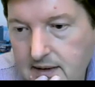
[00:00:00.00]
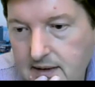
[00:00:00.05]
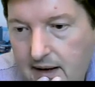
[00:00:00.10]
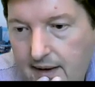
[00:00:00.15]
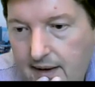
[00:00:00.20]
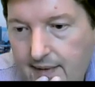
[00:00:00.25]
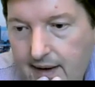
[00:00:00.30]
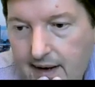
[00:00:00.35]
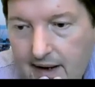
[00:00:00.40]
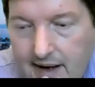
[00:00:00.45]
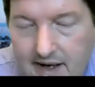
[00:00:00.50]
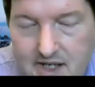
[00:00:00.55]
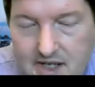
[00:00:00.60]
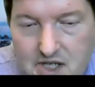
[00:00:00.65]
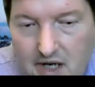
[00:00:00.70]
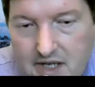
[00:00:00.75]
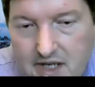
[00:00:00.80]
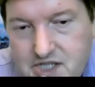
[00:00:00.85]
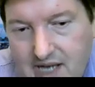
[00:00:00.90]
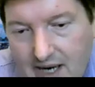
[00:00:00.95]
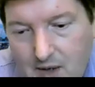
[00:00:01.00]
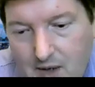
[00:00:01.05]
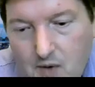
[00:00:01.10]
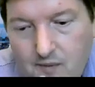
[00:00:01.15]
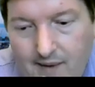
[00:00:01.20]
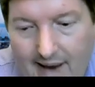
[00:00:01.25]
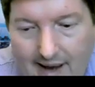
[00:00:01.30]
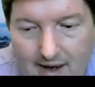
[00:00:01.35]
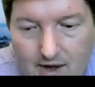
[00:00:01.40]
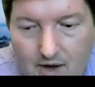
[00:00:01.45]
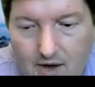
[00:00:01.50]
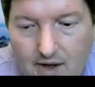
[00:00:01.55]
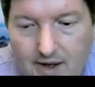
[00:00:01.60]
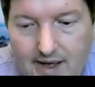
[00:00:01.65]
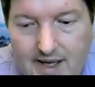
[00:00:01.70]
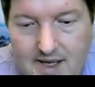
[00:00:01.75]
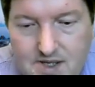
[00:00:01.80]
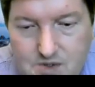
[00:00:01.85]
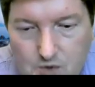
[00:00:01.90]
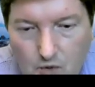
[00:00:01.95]
And then I check with Anna and
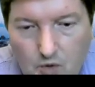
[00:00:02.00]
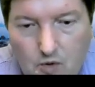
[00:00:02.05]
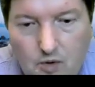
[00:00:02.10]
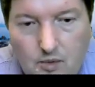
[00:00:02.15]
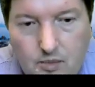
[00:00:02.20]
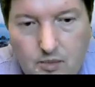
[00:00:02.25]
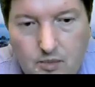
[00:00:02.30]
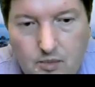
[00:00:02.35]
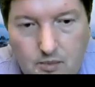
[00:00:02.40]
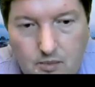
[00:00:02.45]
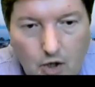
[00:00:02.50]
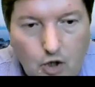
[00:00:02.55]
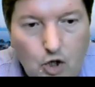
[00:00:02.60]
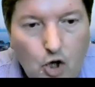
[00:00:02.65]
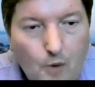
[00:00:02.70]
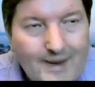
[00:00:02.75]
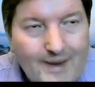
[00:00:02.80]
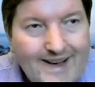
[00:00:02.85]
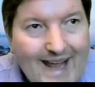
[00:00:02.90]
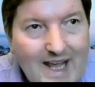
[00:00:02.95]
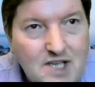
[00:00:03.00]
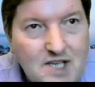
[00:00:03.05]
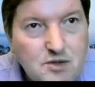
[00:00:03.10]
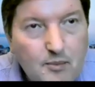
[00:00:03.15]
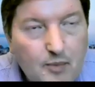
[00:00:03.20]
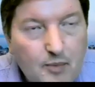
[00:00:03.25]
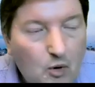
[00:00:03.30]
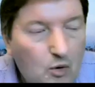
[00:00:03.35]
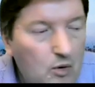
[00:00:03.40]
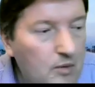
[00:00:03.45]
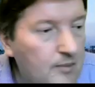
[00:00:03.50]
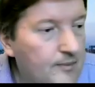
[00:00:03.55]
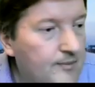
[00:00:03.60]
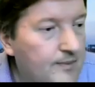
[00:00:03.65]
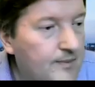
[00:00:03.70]
it's all accommodatable.